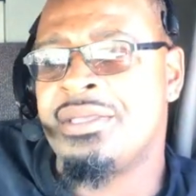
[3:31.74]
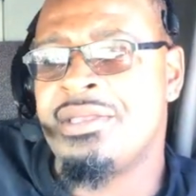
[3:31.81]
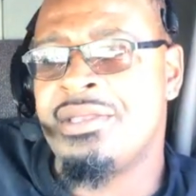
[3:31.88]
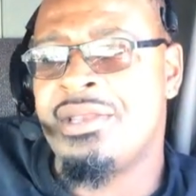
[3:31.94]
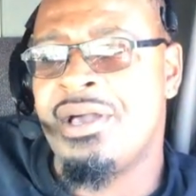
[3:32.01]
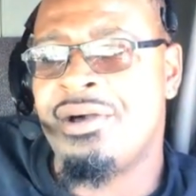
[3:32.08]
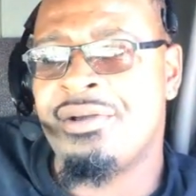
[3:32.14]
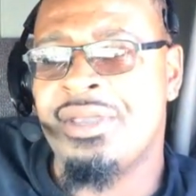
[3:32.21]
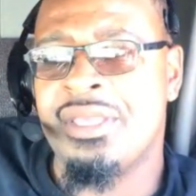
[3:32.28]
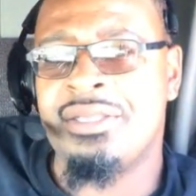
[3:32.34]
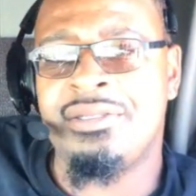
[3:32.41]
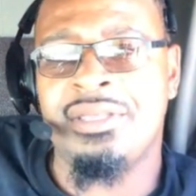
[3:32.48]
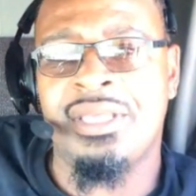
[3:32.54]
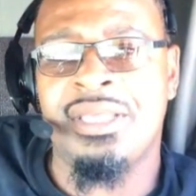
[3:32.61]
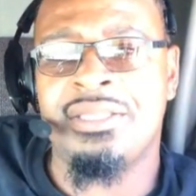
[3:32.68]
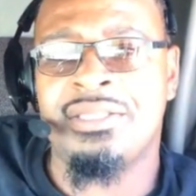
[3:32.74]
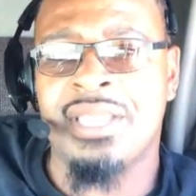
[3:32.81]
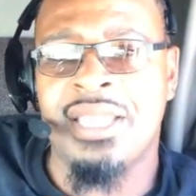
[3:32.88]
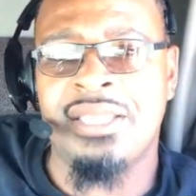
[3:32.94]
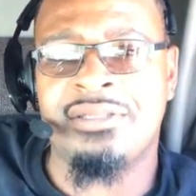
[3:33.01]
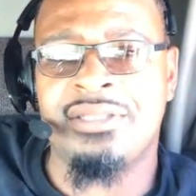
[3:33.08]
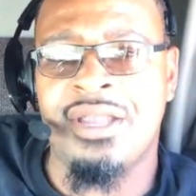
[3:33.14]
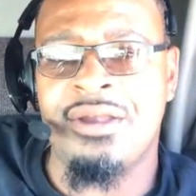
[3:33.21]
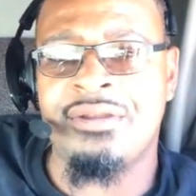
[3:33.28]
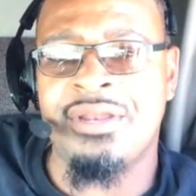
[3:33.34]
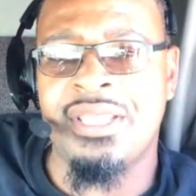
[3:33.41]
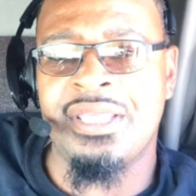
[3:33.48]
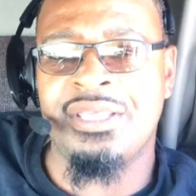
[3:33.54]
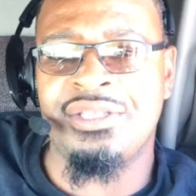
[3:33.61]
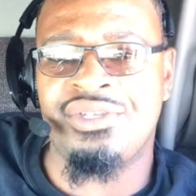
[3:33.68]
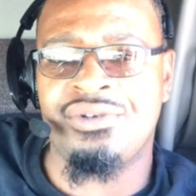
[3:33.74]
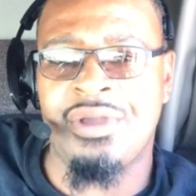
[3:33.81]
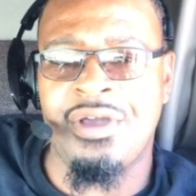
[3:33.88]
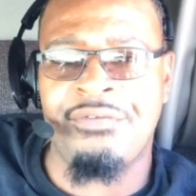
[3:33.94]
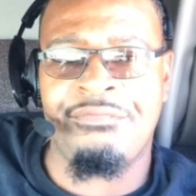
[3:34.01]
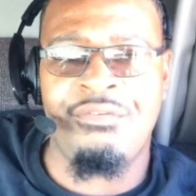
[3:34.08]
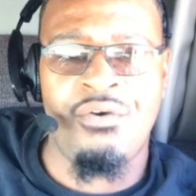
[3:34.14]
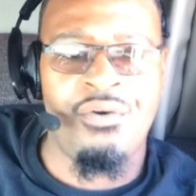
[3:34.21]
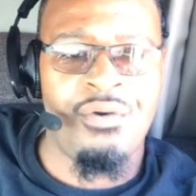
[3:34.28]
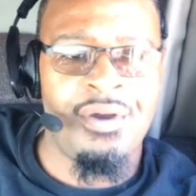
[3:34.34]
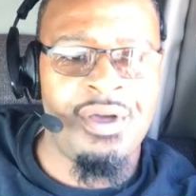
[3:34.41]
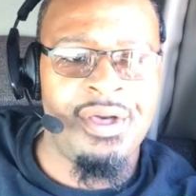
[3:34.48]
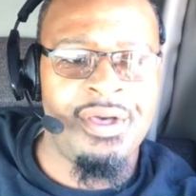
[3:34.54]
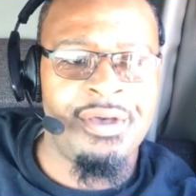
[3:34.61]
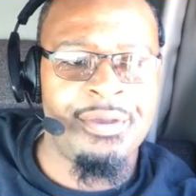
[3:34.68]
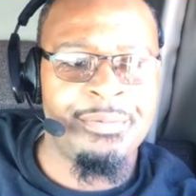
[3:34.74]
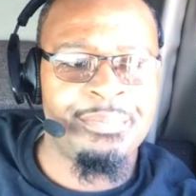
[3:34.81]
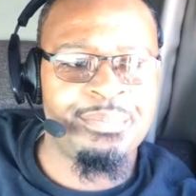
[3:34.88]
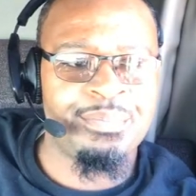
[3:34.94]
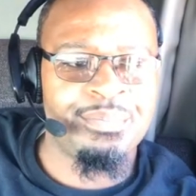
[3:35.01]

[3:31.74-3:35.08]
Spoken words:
He said he turned in his truck for